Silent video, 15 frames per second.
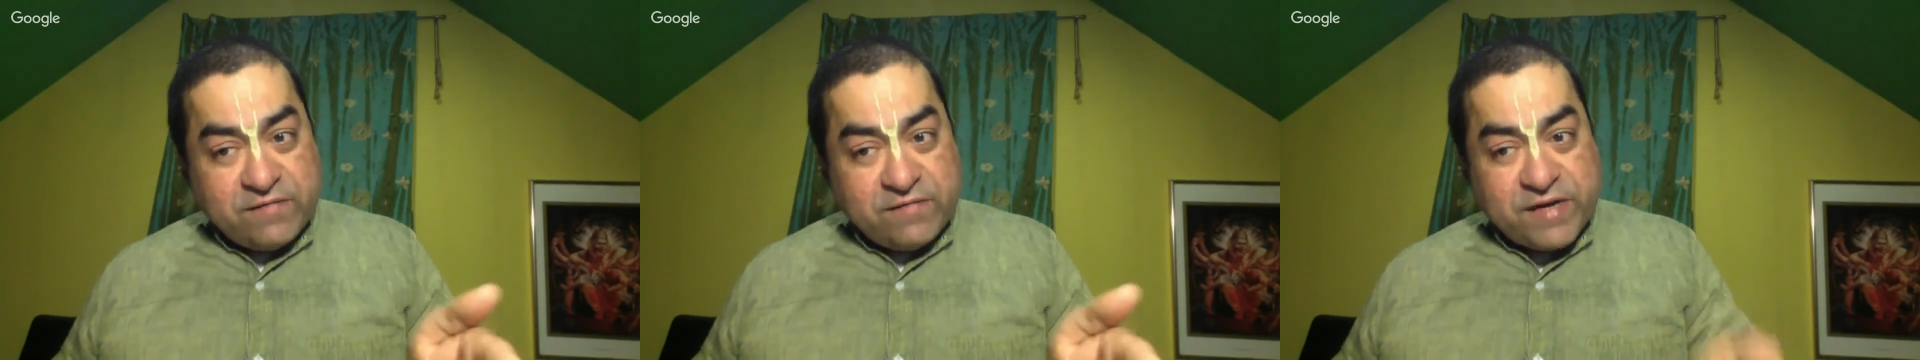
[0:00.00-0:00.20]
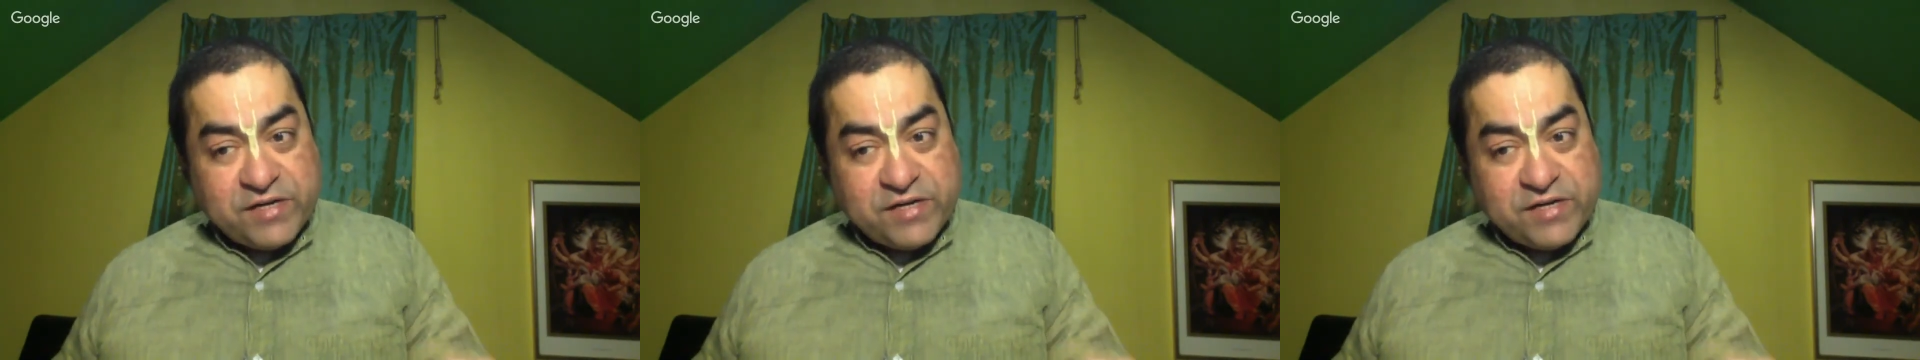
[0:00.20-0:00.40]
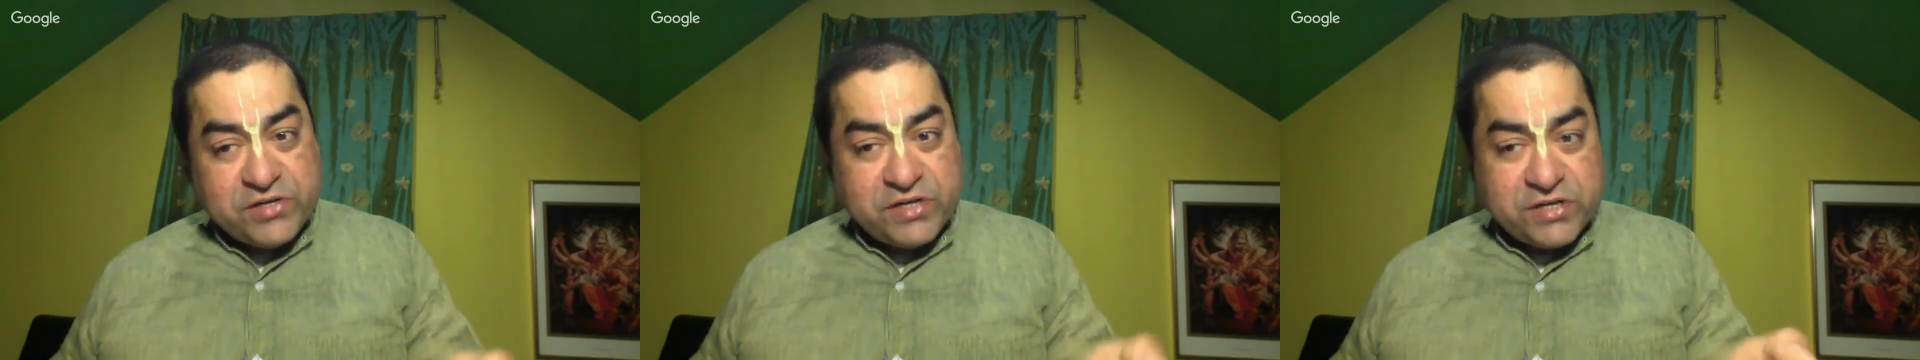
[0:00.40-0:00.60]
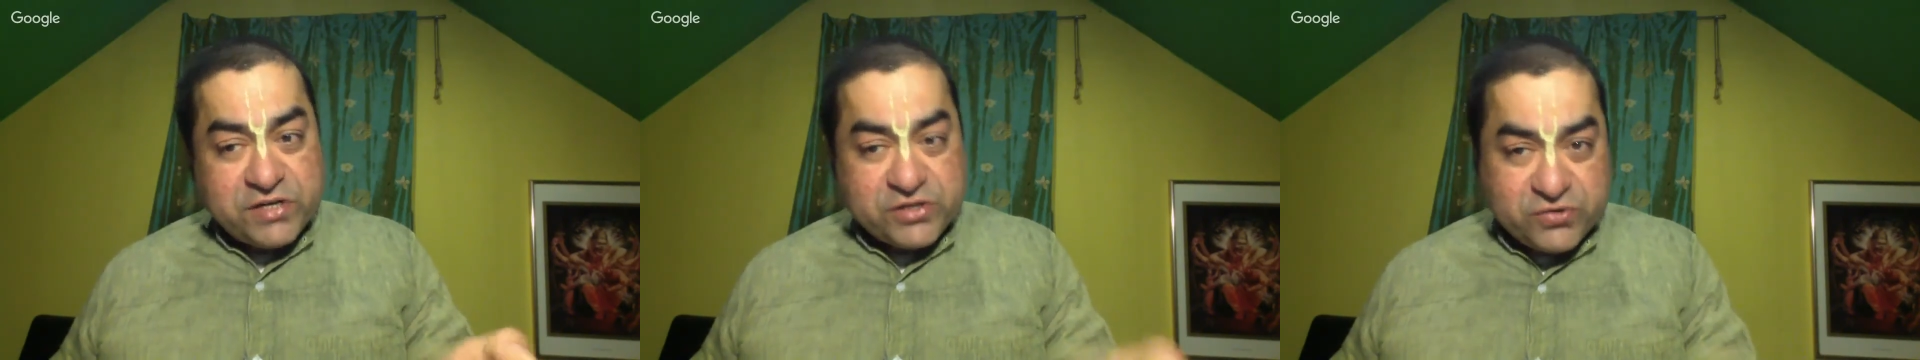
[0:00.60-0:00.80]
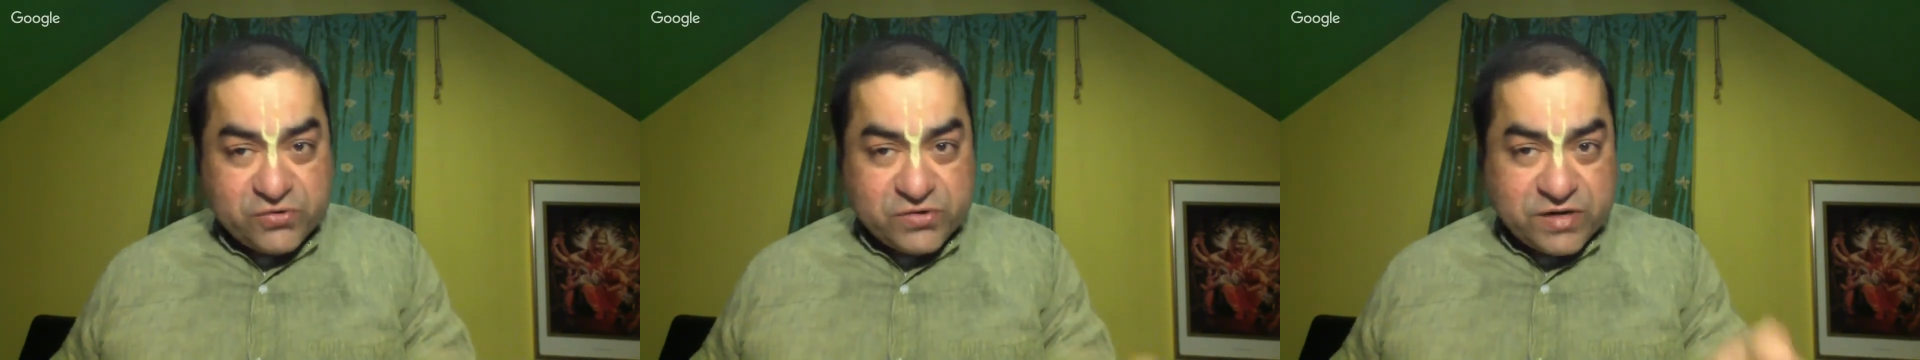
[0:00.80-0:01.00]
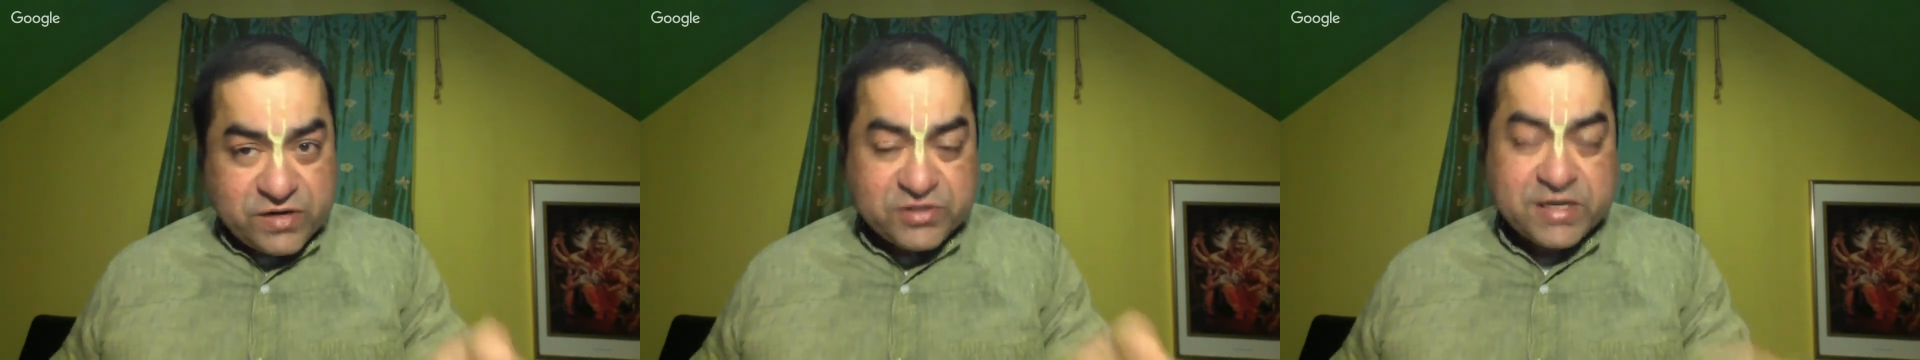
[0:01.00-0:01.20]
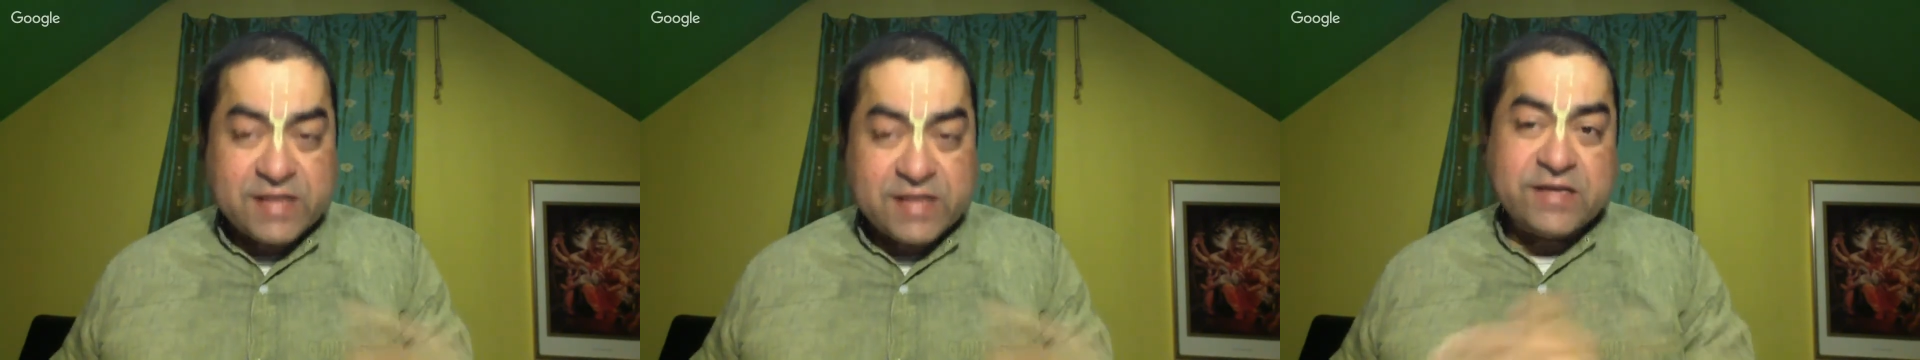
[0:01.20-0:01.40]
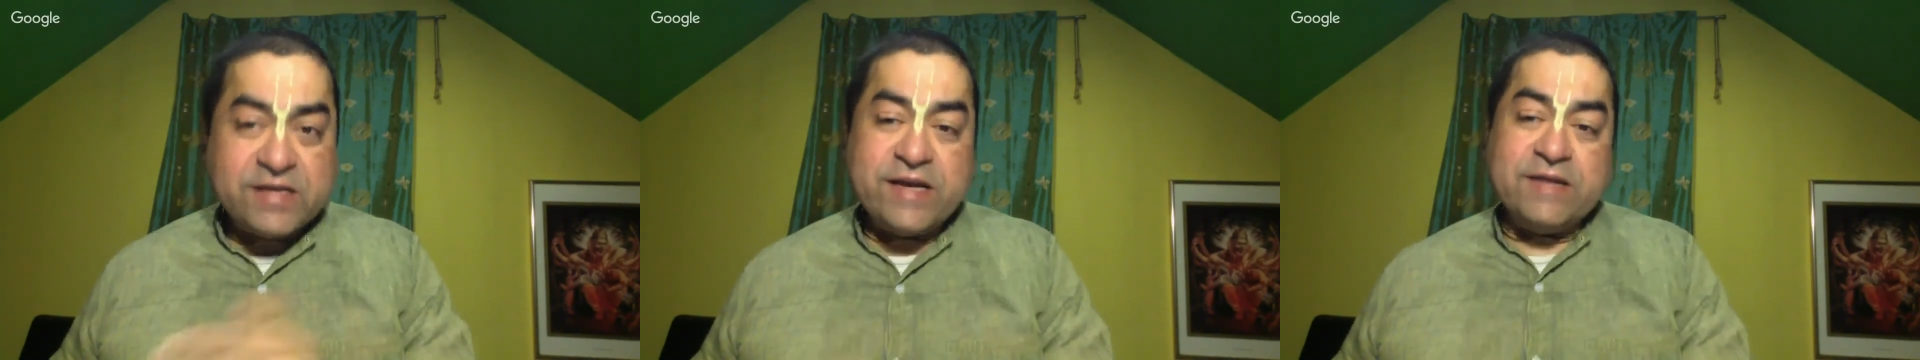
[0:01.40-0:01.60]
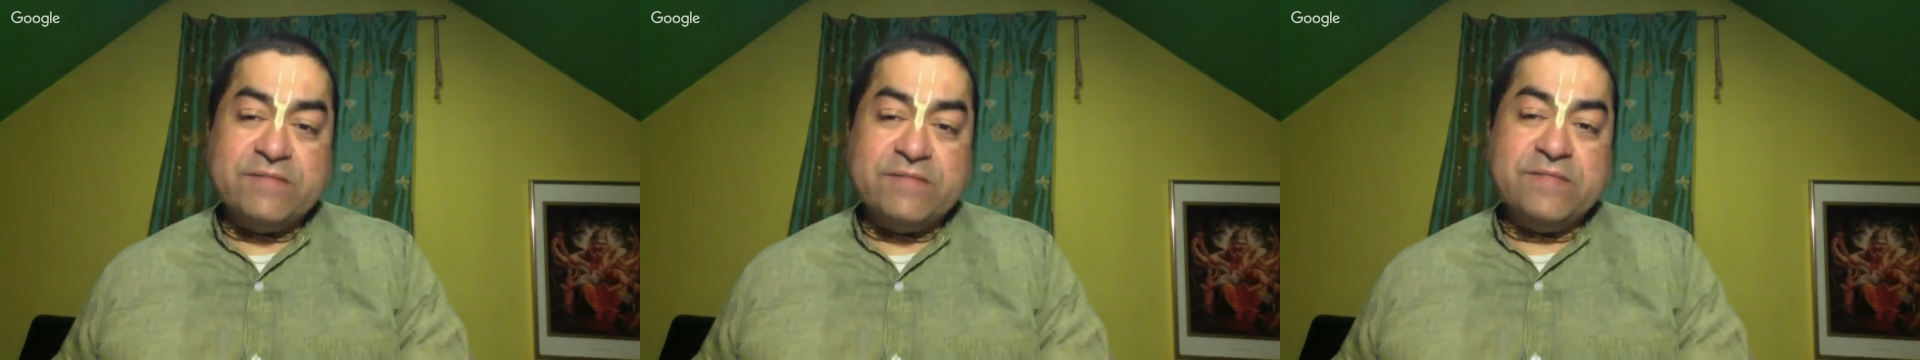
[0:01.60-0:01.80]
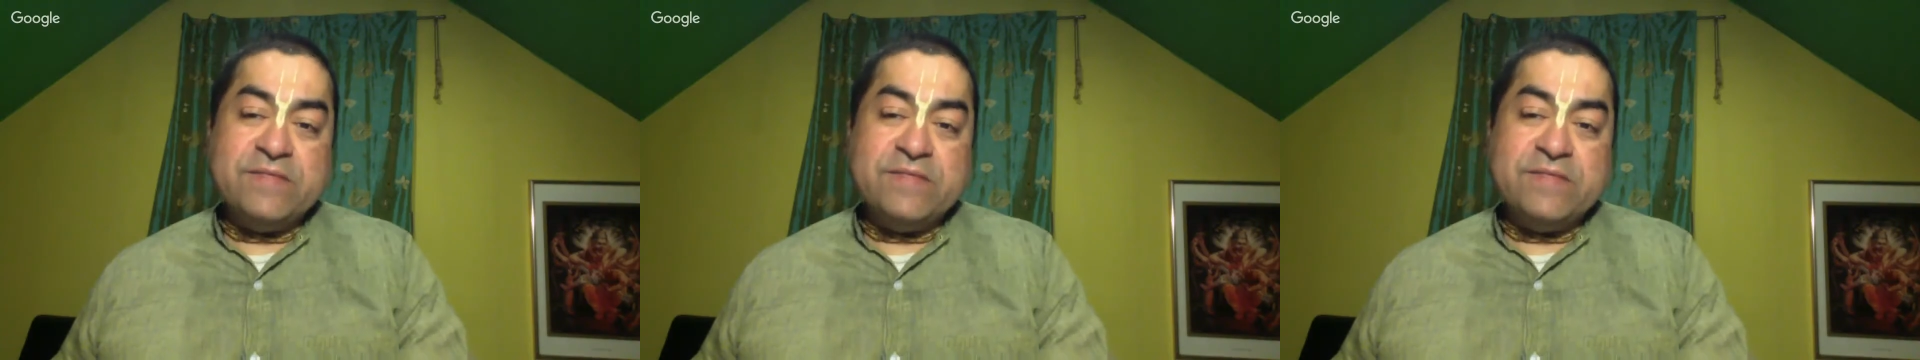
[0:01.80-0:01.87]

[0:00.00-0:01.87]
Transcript: Vaishya, Shudra, Kshatriya,